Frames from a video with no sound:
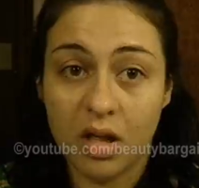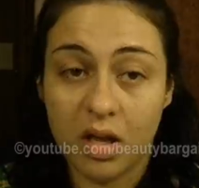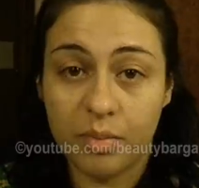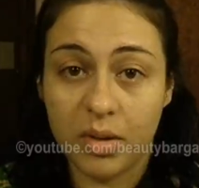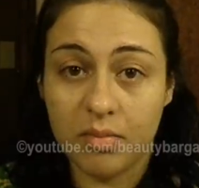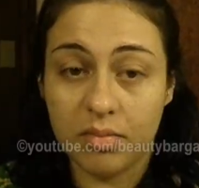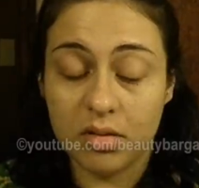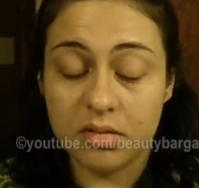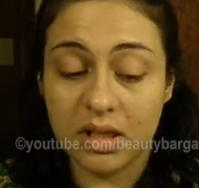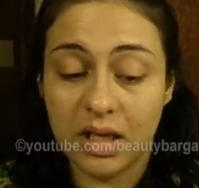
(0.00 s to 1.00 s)
a lot of
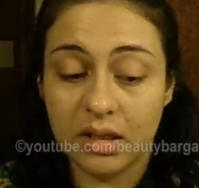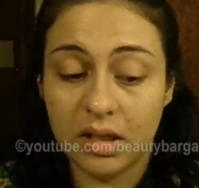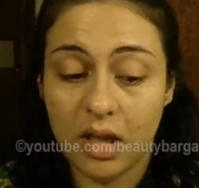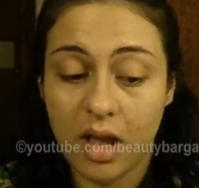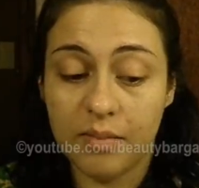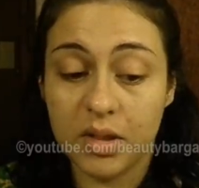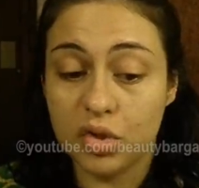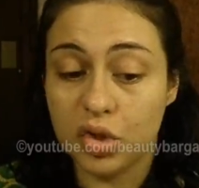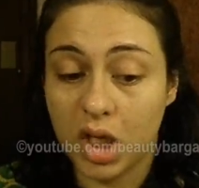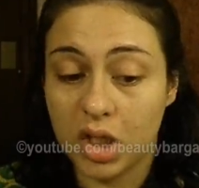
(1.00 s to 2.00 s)
pimples lately. I've
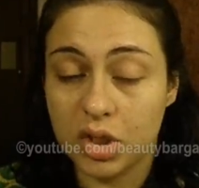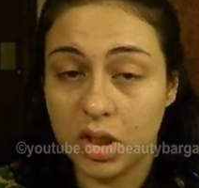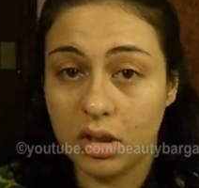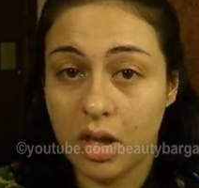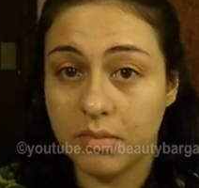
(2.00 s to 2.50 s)
been changing.